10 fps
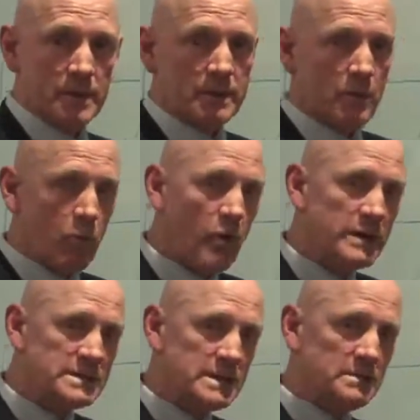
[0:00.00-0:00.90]
Now why
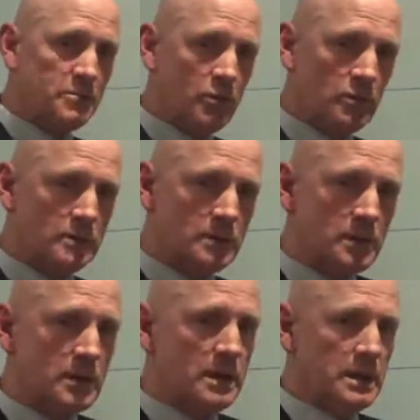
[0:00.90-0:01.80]
is that important?
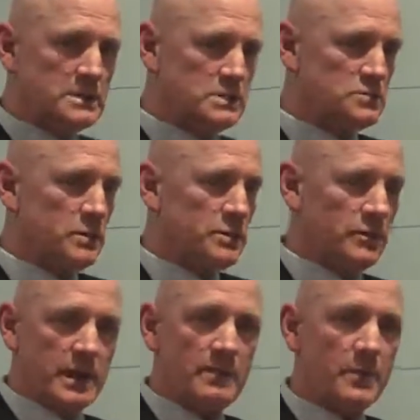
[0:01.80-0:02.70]
Is because when you
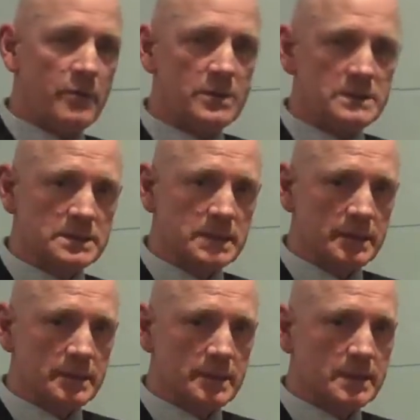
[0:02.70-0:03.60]
come across the
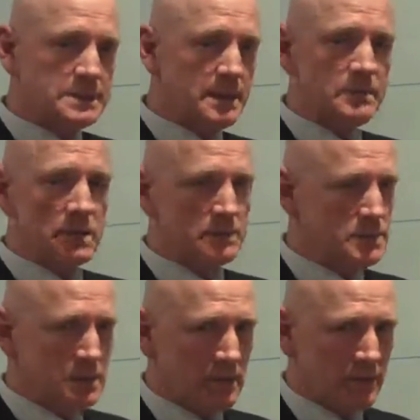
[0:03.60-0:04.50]
tender, and sometimes you
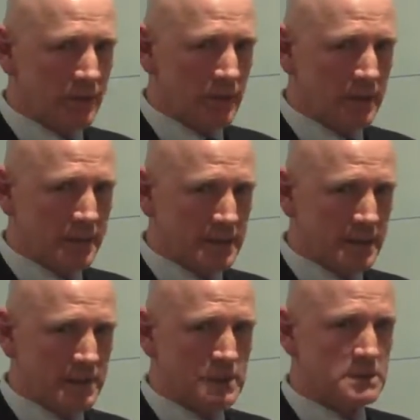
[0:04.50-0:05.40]
don't find the
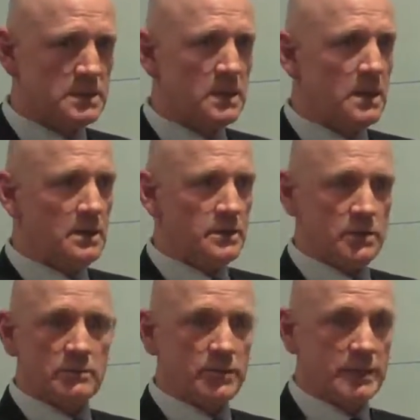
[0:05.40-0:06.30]
tenders, you
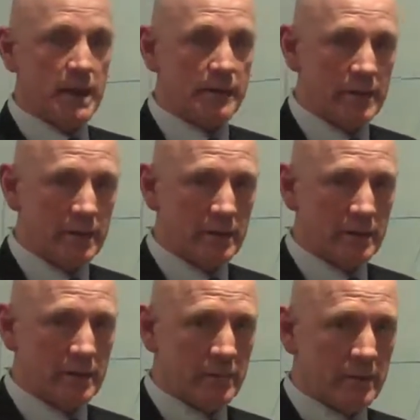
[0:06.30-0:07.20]
know, the day
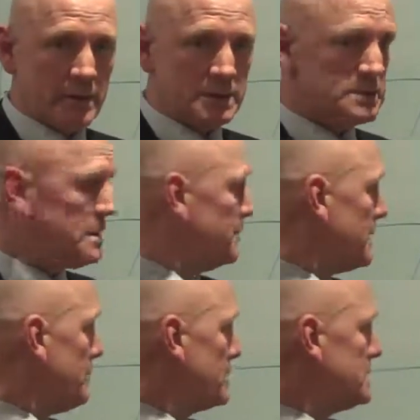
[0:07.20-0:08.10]
they're released,
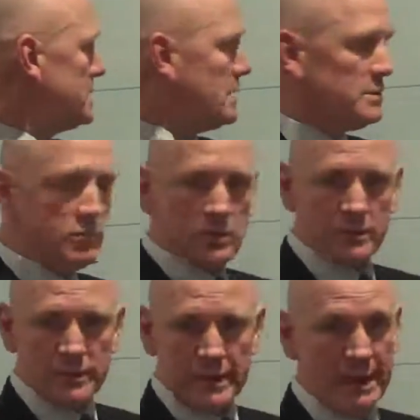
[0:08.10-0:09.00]
but you need to look
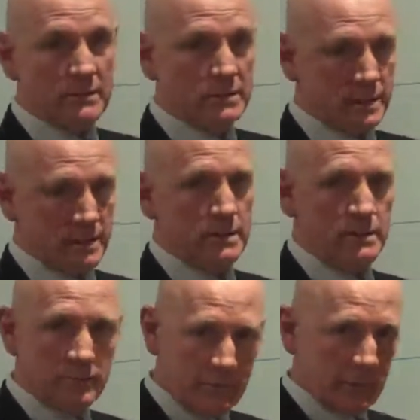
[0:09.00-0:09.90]
at the LD,
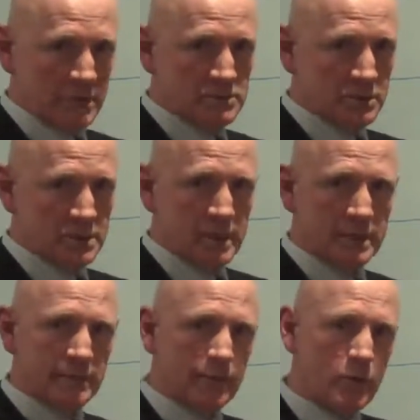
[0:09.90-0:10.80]
the lodgement date,
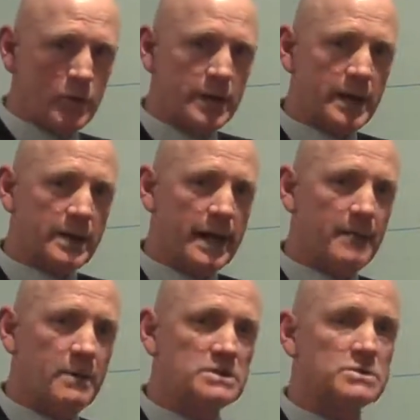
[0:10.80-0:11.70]
to work out how
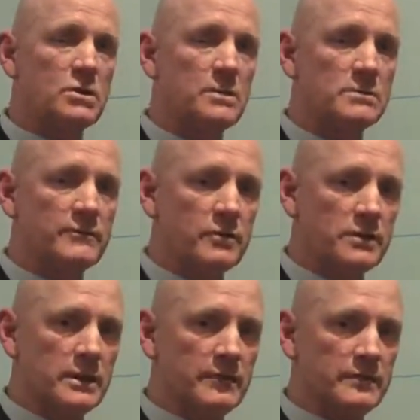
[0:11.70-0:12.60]
much time you've got
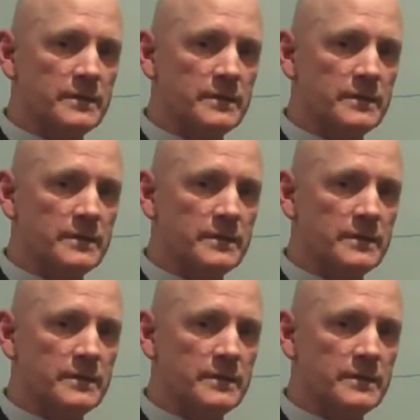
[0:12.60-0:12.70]
left.